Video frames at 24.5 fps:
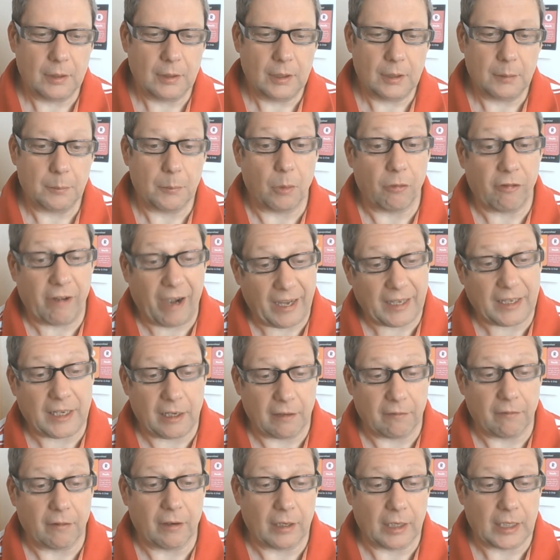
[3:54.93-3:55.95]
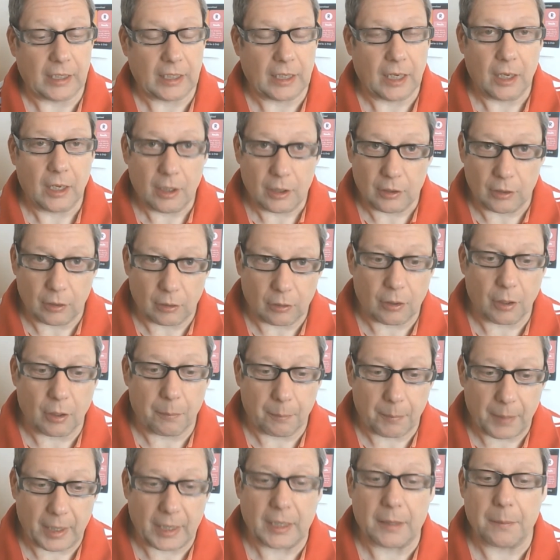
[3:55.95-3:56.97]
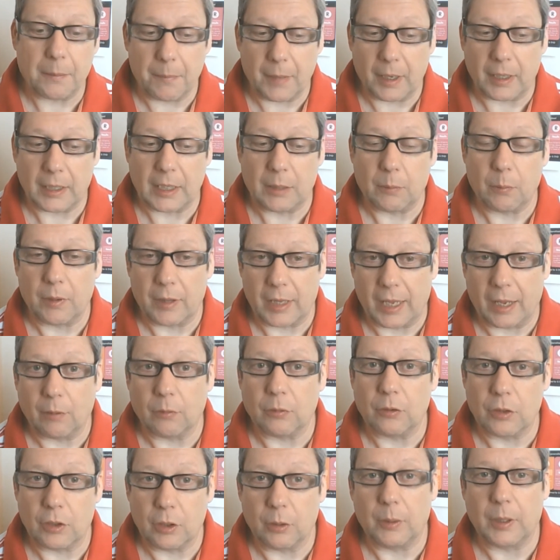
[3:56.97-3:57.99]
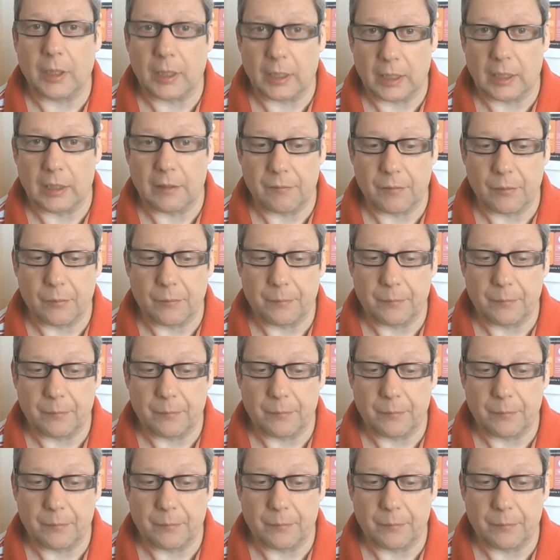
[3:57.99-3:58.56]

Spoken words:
More accurately, you can make money without doing evil.